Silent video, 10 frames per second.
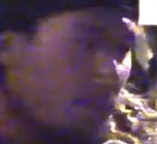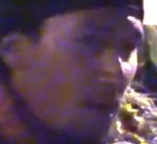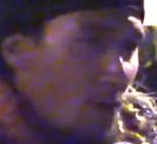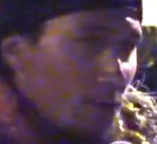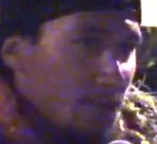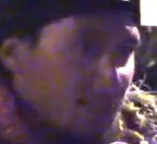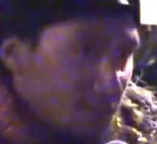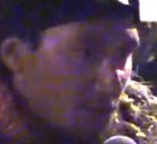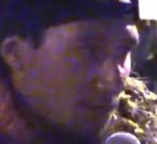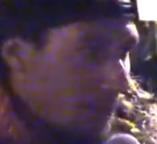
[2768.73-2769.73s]
power is
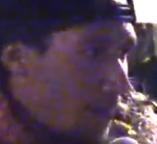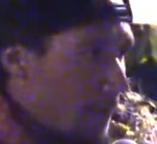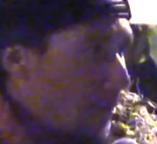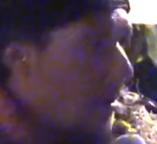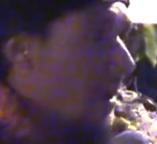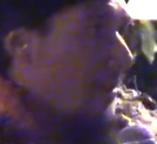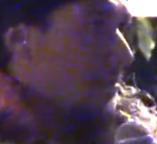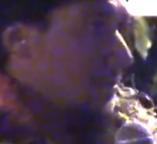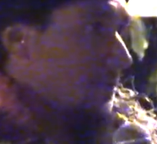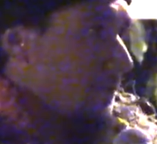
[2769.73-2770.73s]
in the palm of our
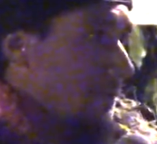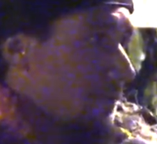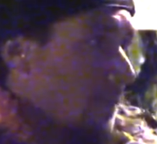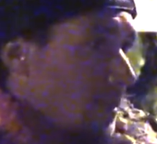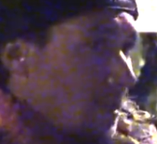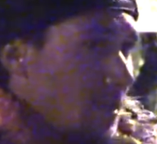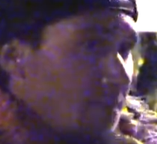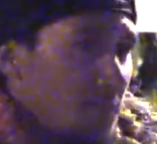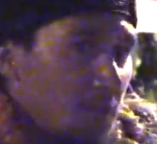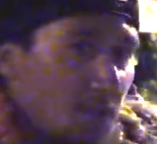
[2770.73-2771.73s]
hands.
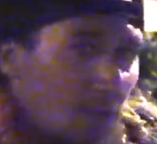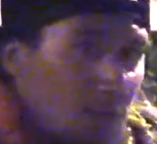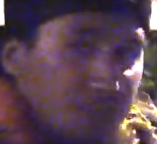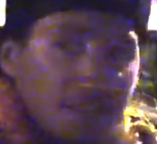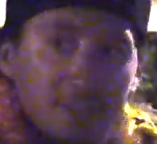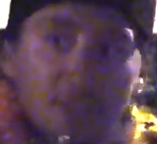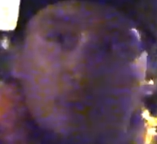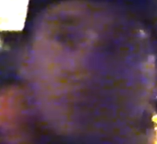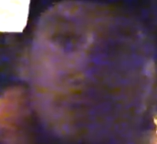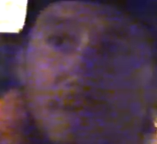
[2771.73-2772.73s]
And we're seeing the
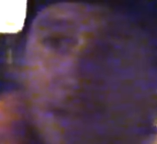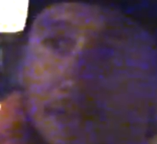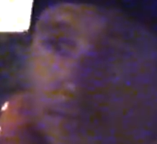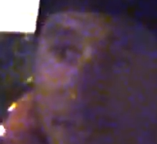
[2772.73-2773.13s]
truth of that